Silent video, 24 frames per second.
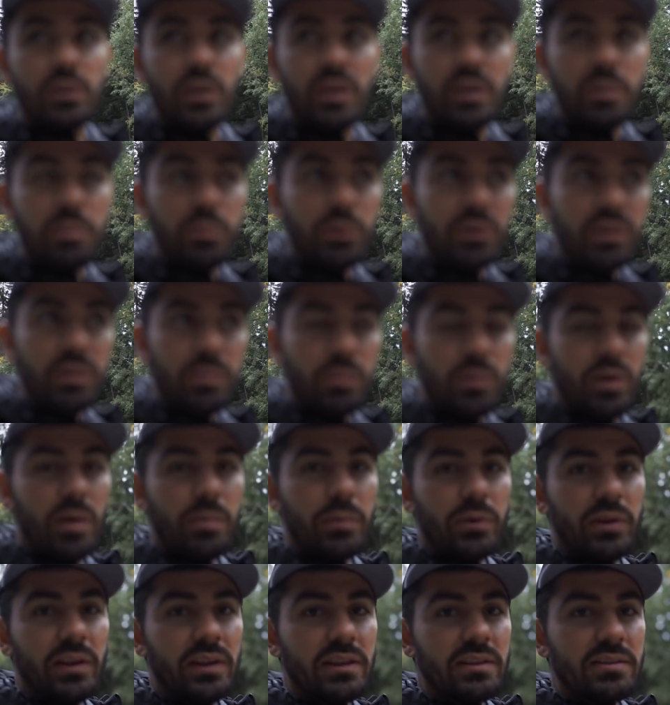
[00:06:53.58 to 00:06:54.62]
know how to breathe
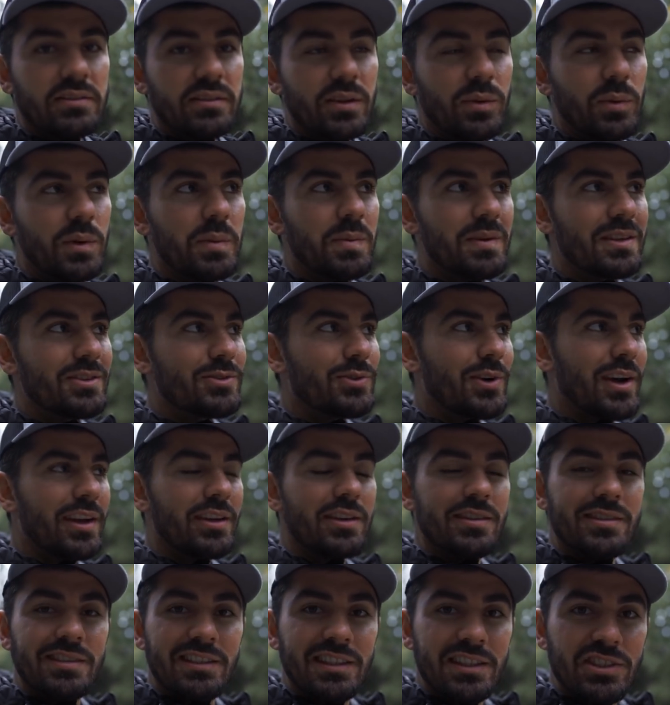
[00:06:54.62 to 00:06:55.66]
properly, so we've been trying
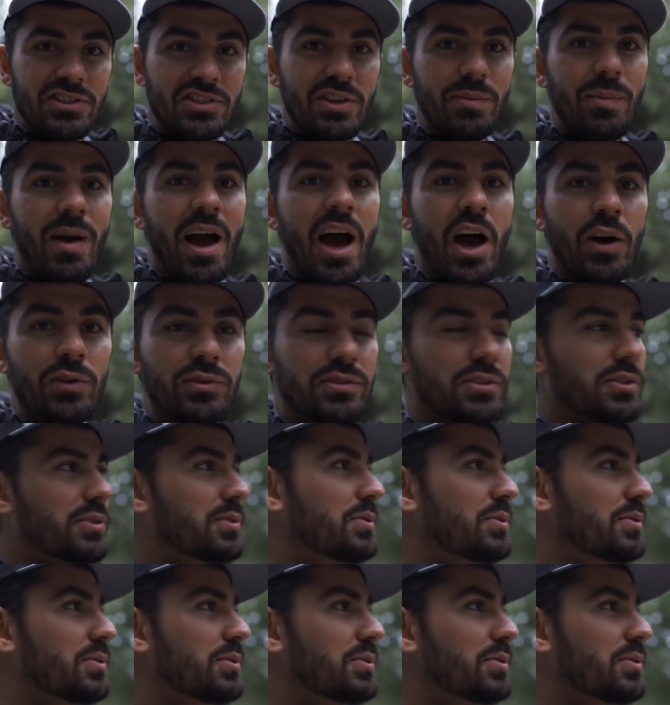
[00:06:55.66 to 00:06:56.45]
to teach him how to.